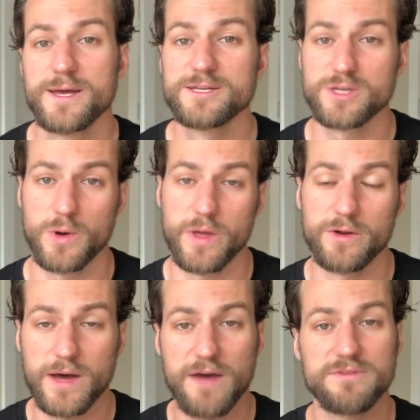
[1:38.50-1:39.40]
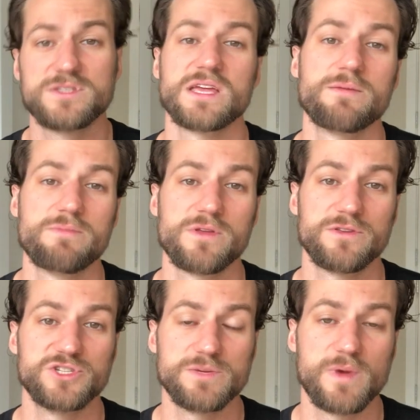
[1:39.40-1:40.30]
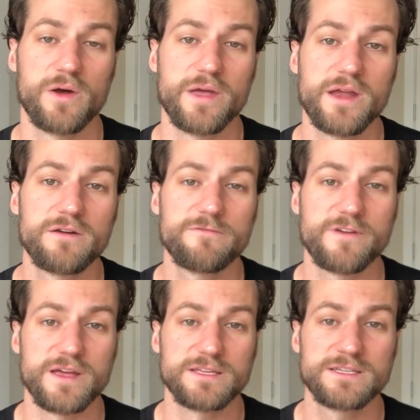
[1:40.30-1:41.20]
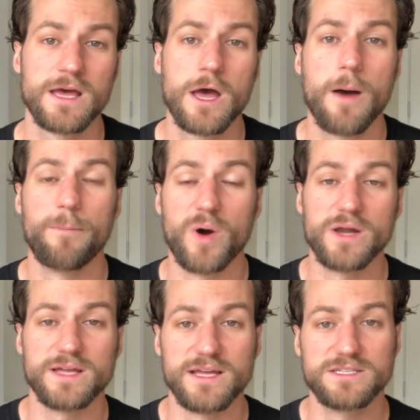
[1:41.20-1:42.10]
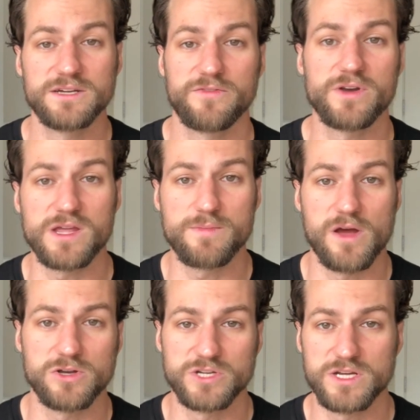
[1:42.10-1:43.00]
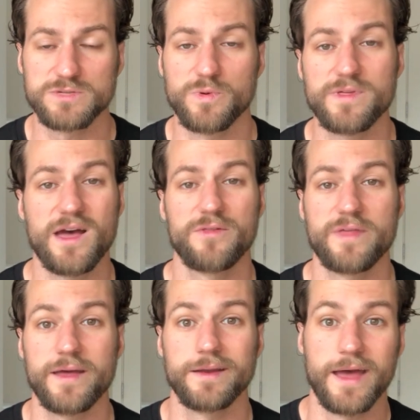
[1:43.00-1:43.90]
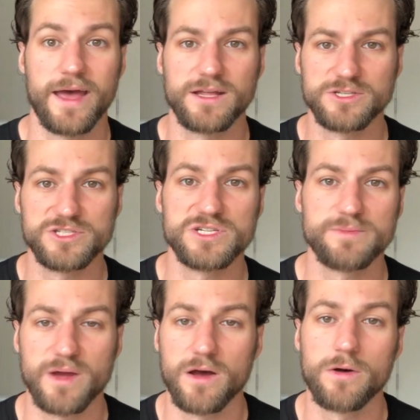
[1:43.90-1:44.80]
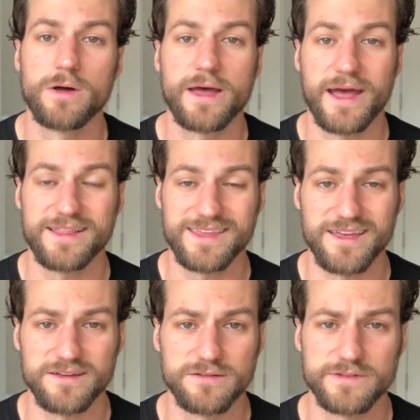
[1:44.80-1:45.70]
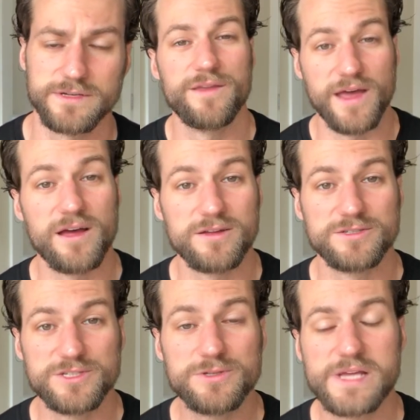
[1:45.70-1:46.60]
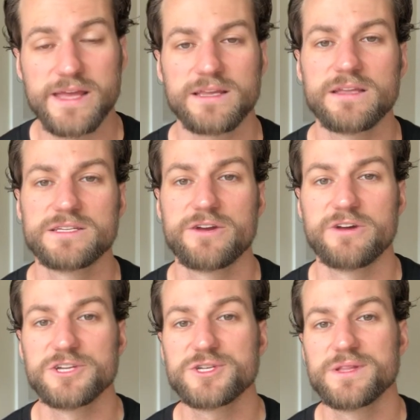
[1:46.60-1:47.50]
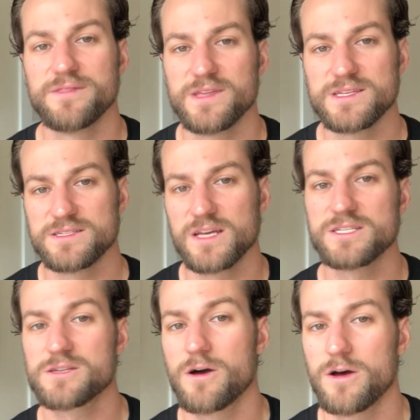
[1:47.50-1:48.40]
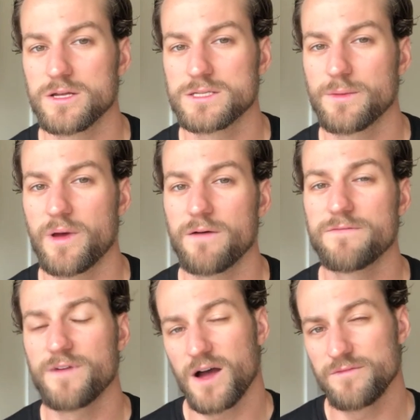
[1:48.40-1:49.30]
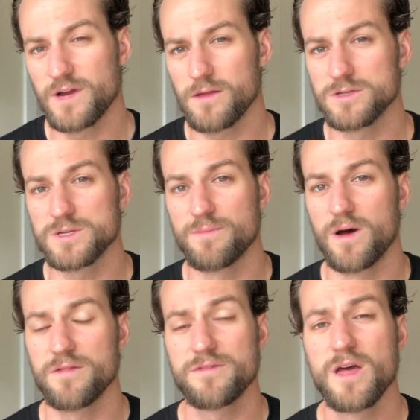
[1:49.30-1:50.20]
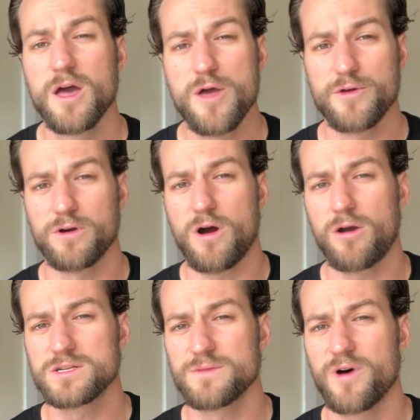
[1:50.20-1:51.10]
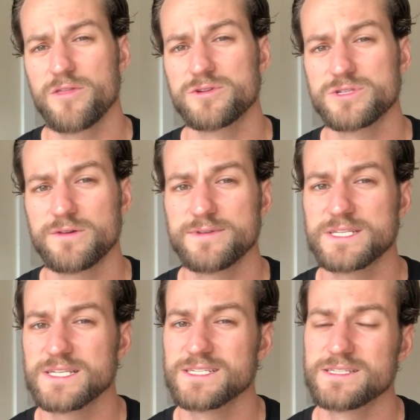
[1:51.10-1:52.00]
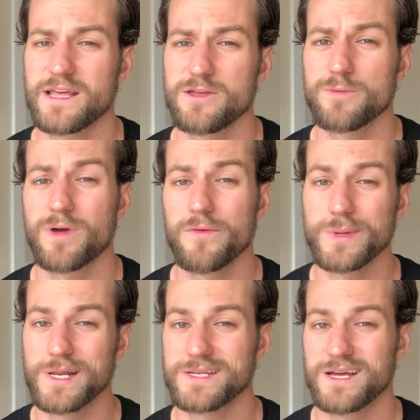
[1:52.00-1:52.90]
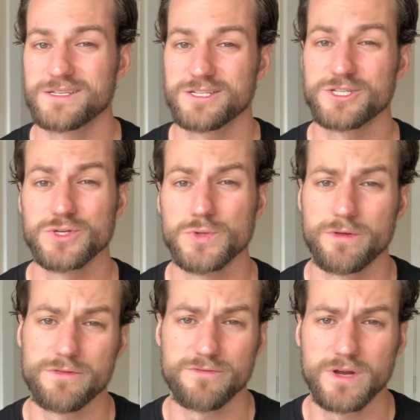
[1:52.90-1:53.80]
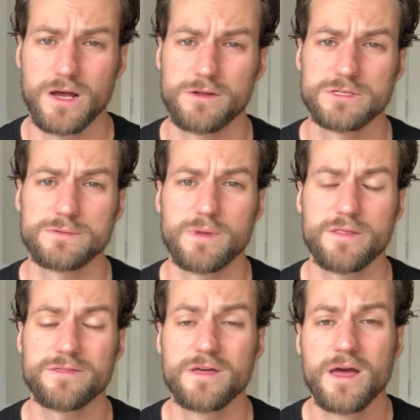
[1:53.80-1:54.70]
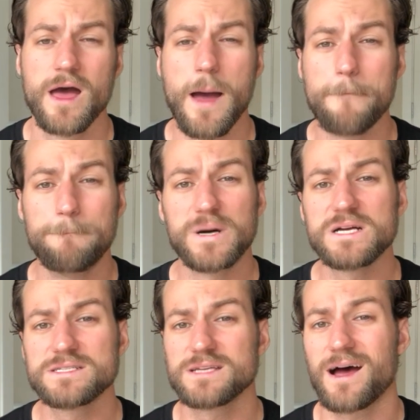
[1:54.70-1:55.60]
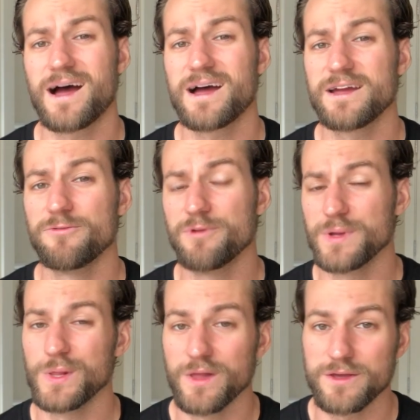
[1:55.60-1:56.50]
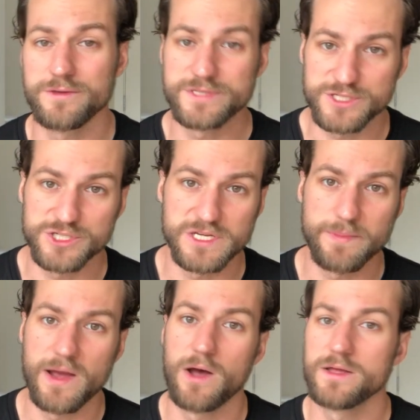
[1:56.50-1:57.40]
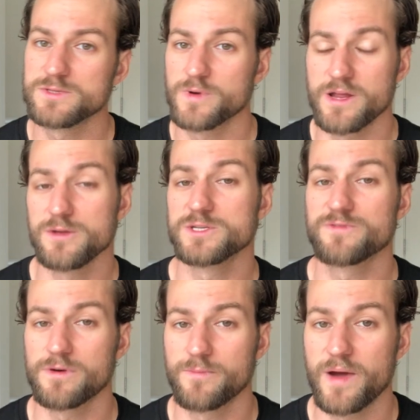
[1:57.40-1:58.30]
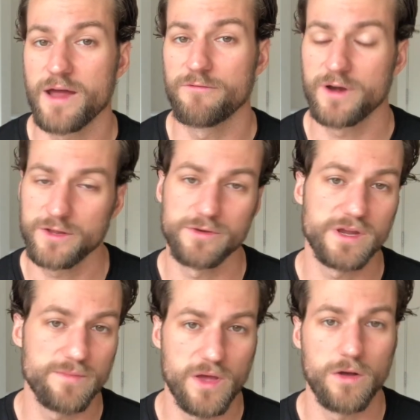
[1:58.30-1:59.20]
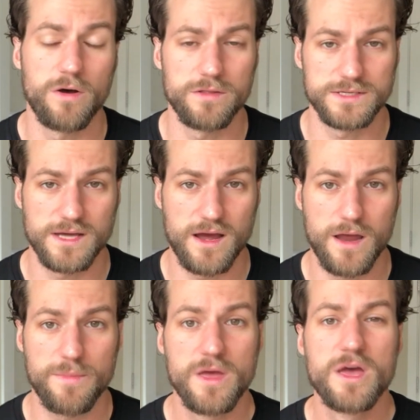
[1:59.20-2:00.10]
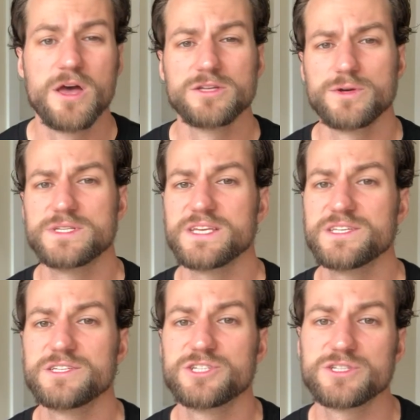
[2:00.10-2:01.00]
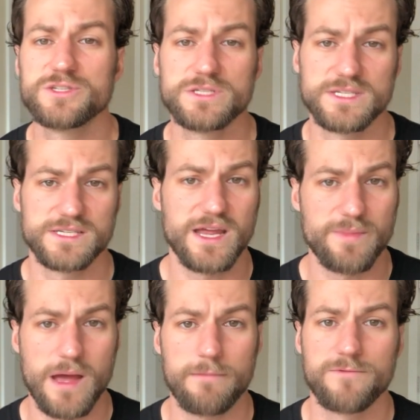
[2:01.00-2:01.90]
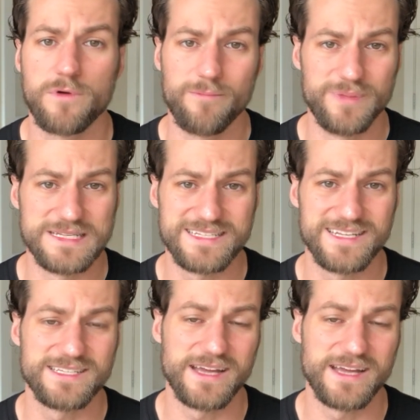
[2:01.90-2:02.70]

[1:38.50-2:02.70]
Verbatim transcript: So it'll have the same Gmail interface, but a different email address without that at Gmail at the end of it. Now, do take into consideration this does cost about $5 a month there are some other services that you could probably get it down to two or three dollars a month, but I really like using Gmail. It's what I use for my regular email all the time. So it's easy to just use the same app for business